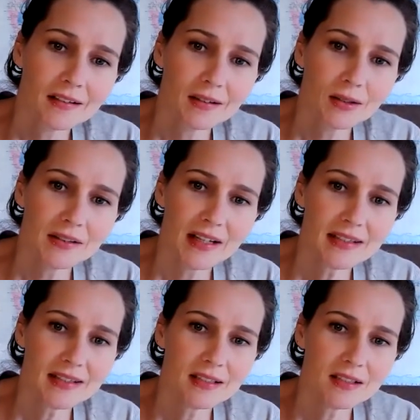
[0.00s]
little
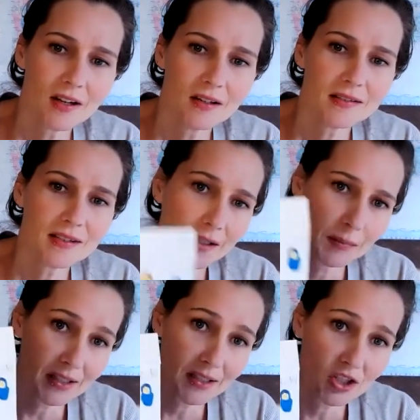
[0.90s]
nesting dolls and
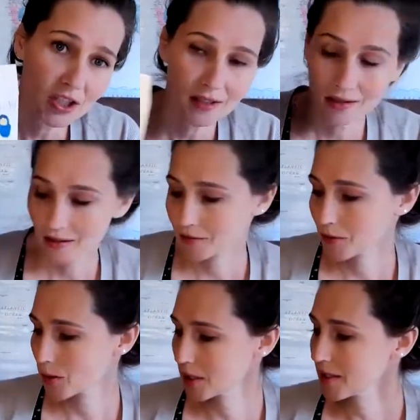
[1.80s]
made a chicken, of
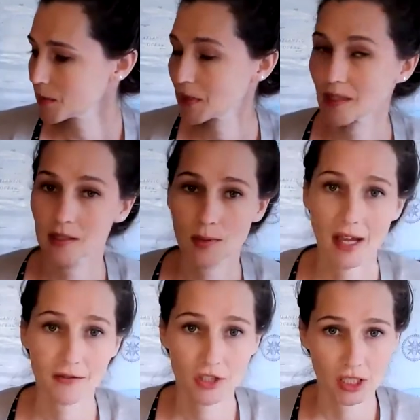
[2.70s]
course, because we
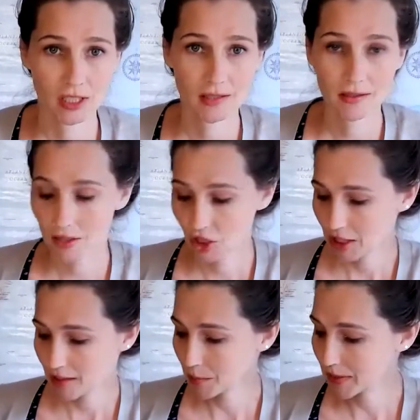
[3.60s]
have chickens and
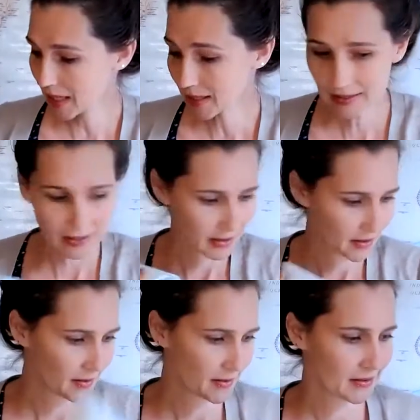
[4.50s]
she's obsessed.
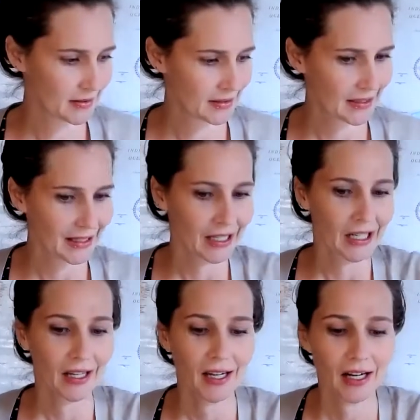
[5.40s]

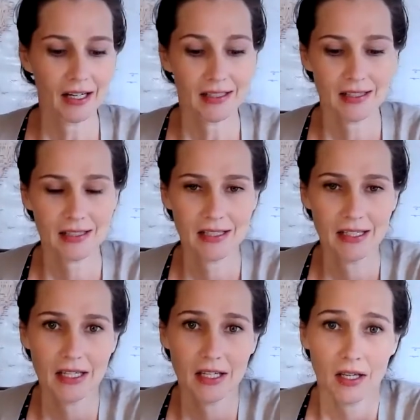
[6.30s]
All right.
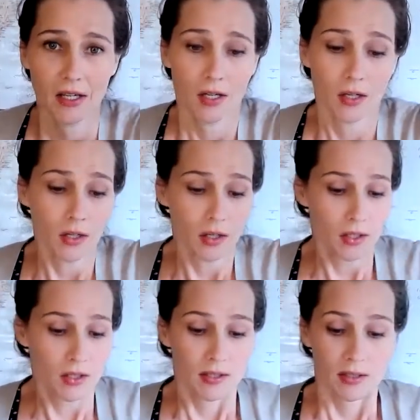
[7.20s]

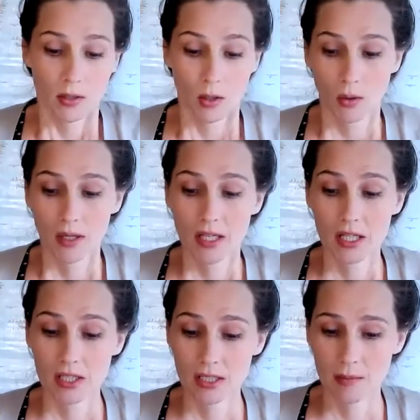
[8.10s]
So
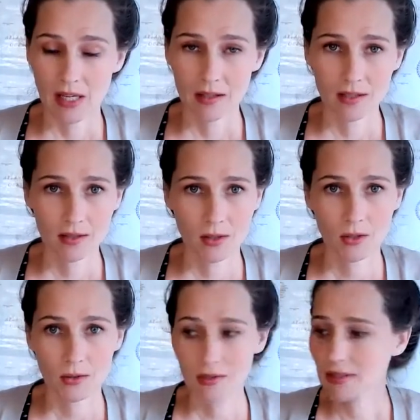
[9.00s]
to make the
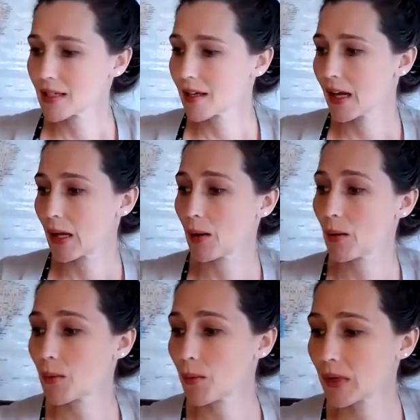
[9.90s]
circles,
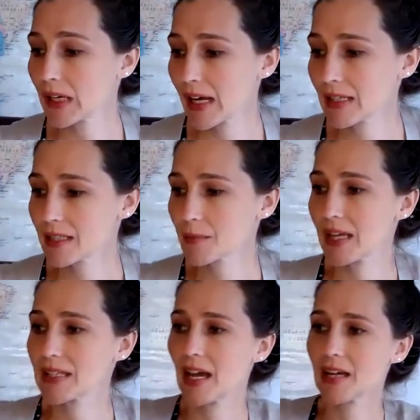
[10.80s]
when I did my
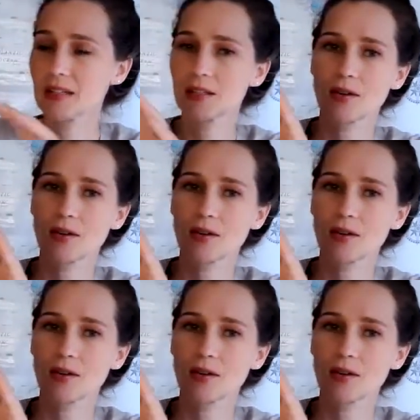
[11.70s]
test